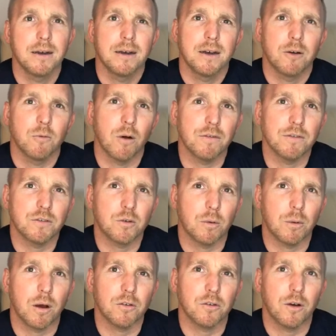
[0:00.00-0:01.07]
Relevant score,
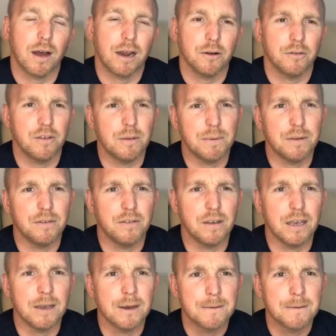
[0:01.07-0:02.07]
but also a higher CPC.